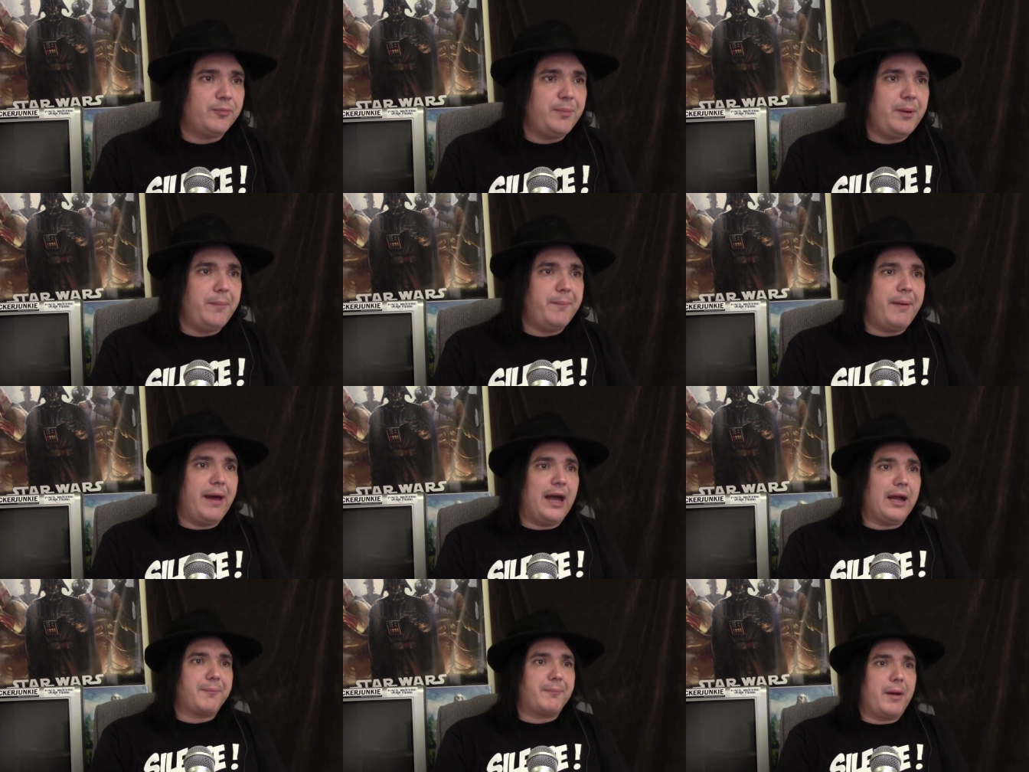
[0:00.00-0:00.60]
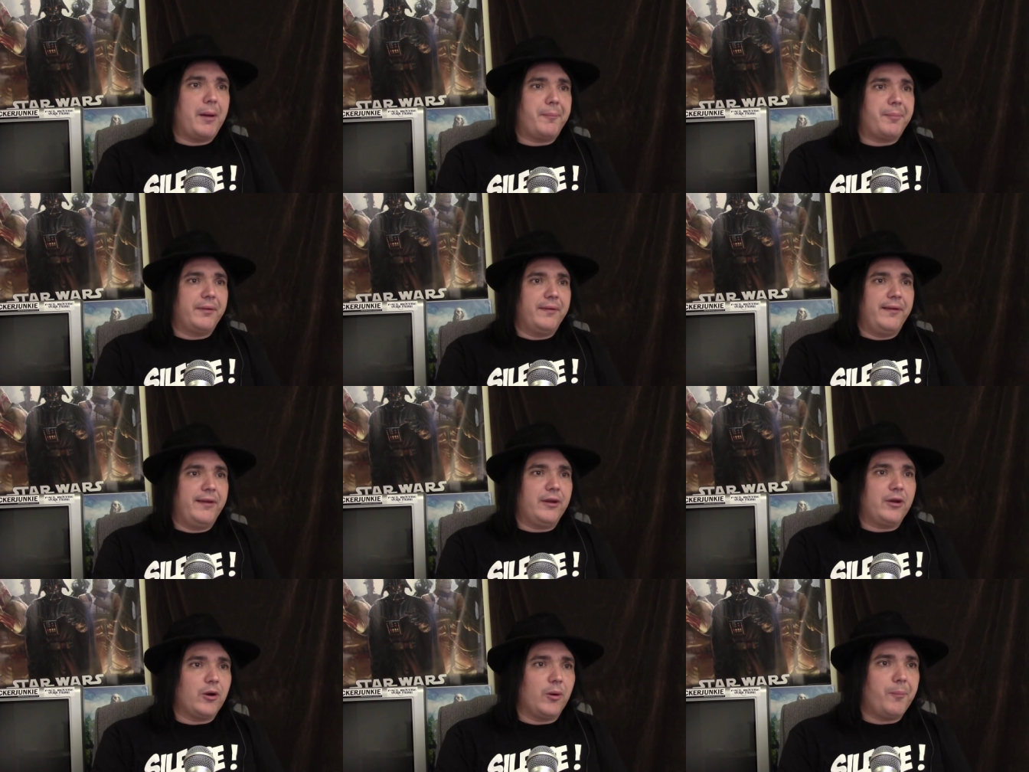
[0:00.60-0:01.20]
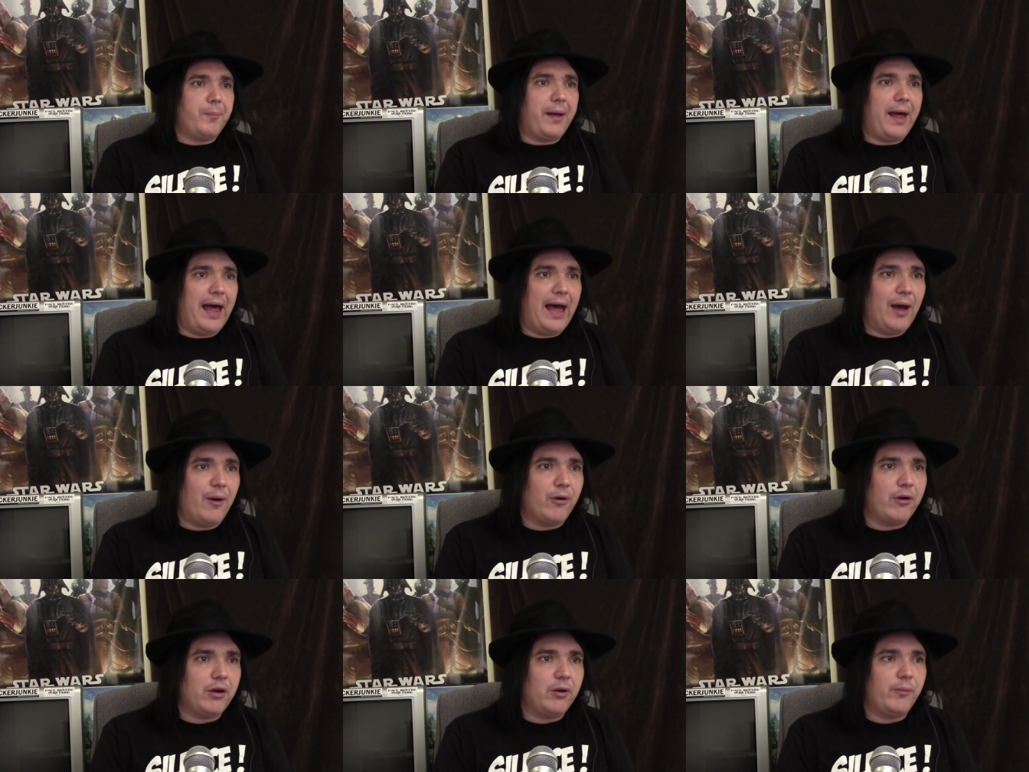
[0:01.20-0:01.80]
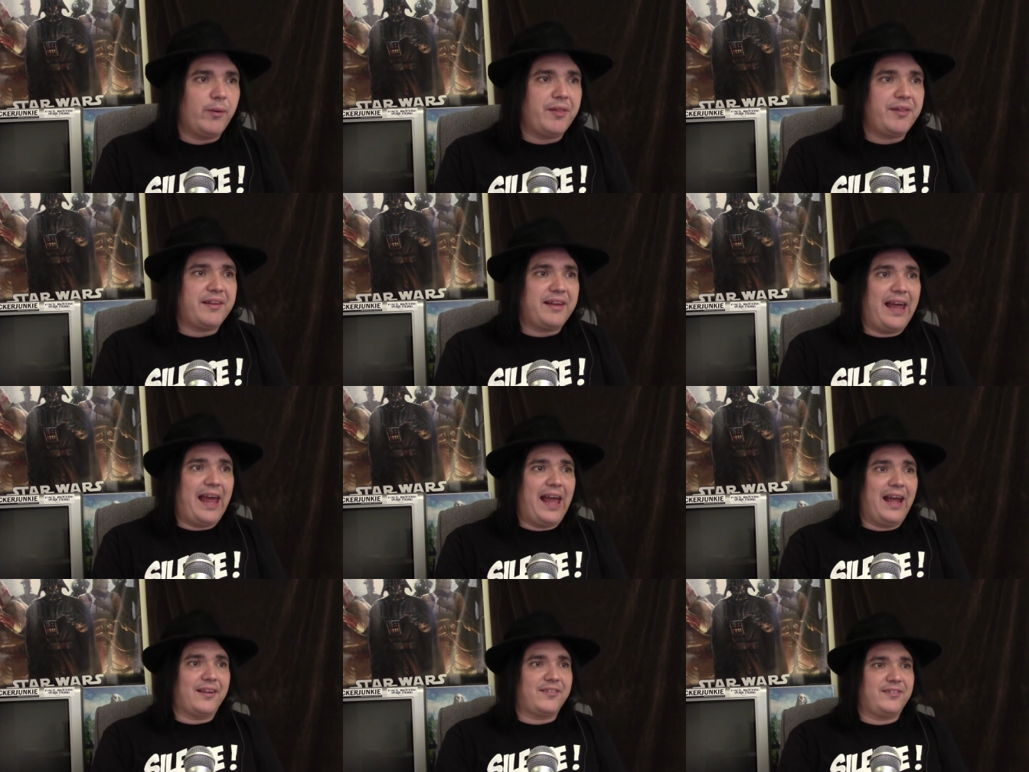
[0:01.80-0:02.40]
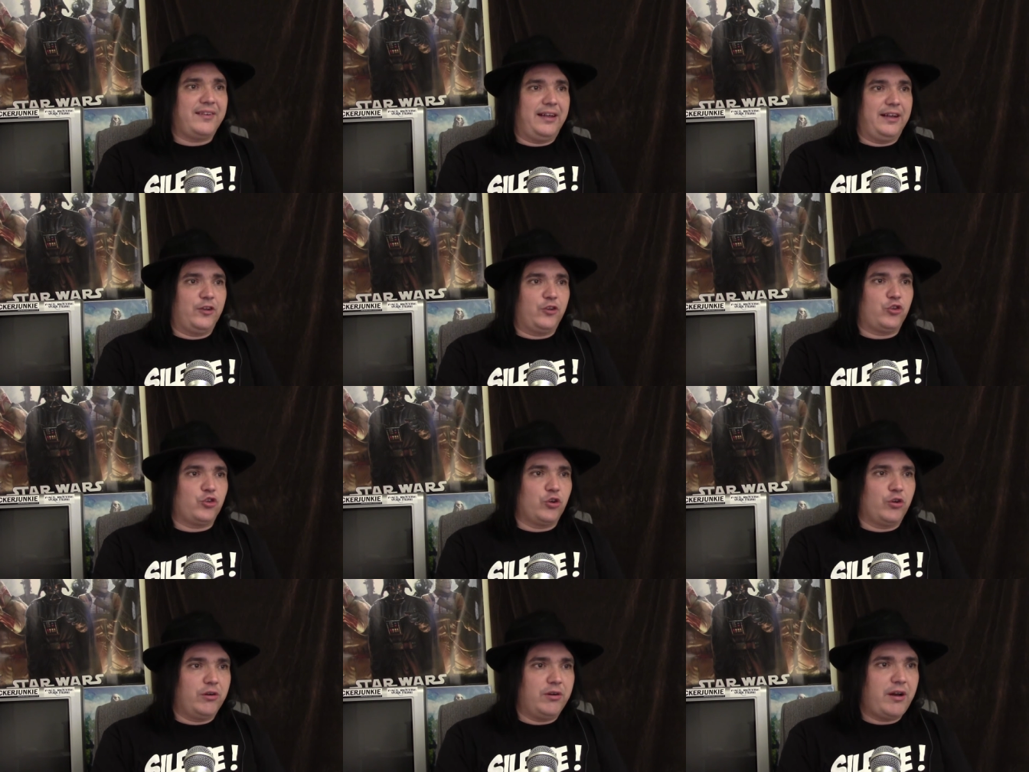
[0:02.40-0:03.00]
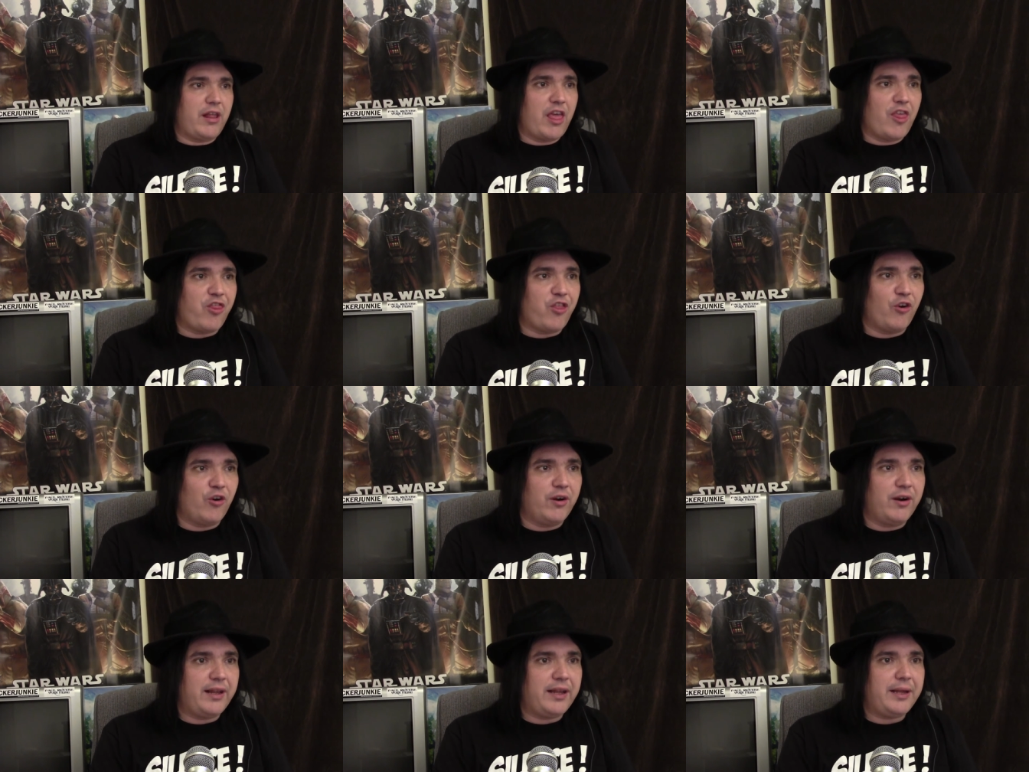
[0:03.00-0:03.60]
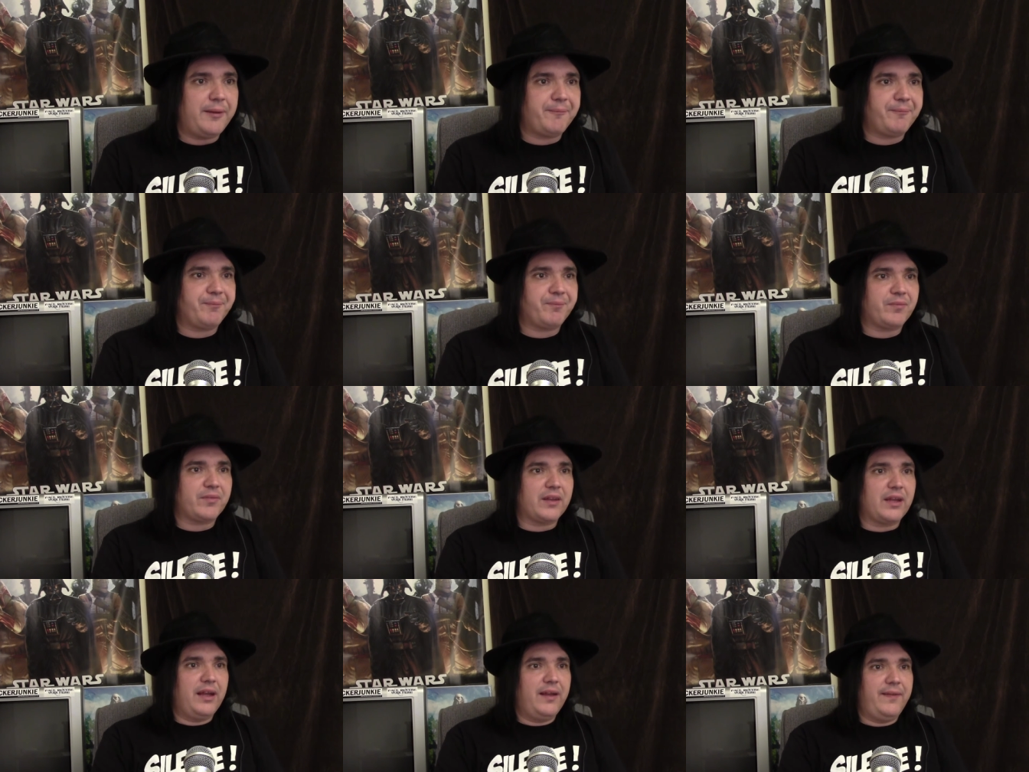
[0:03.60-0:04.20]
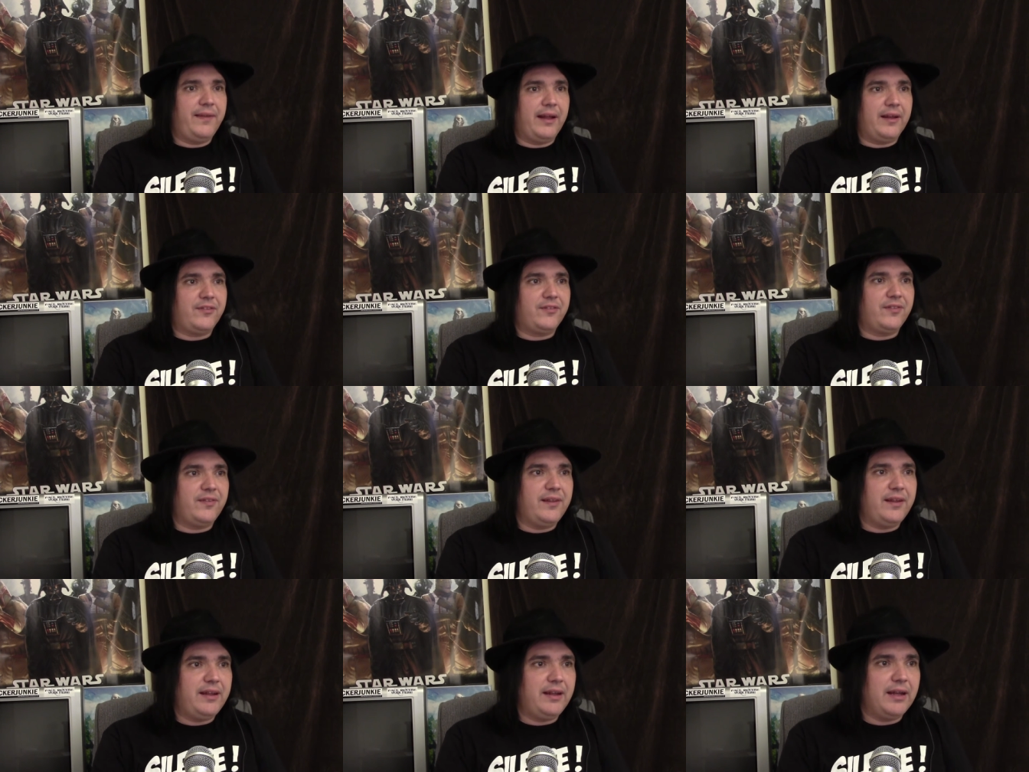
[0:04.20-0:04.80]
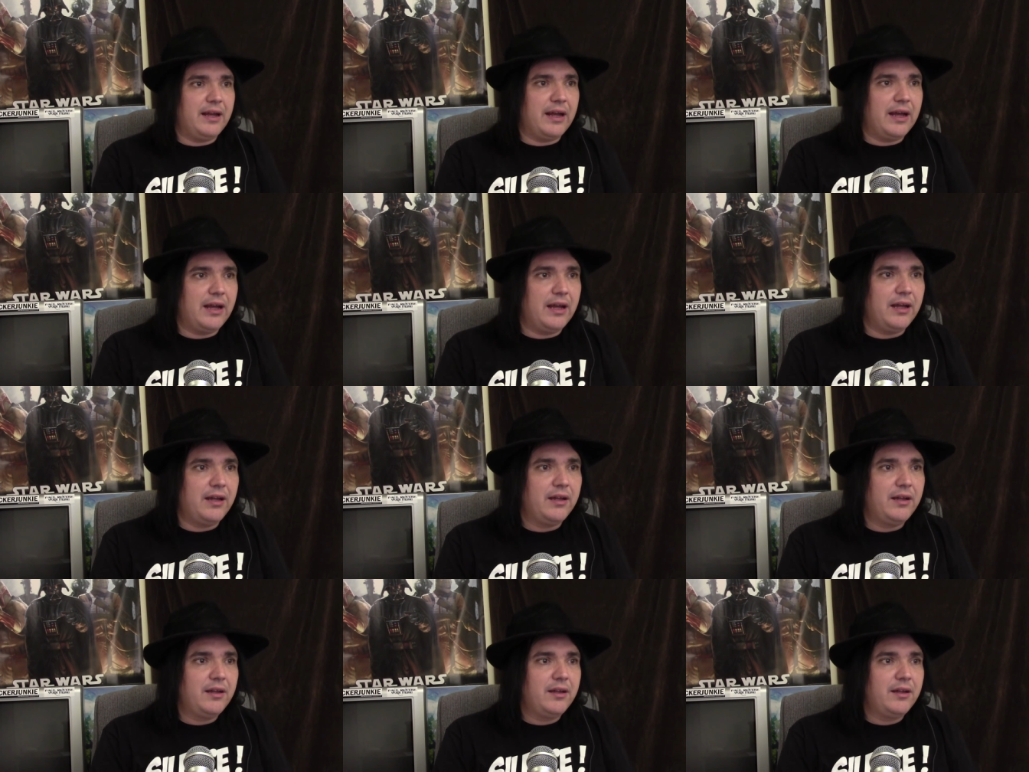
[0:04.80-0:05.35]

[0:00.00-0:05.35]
be backed by political power with taxing authority. And that's the... Uh,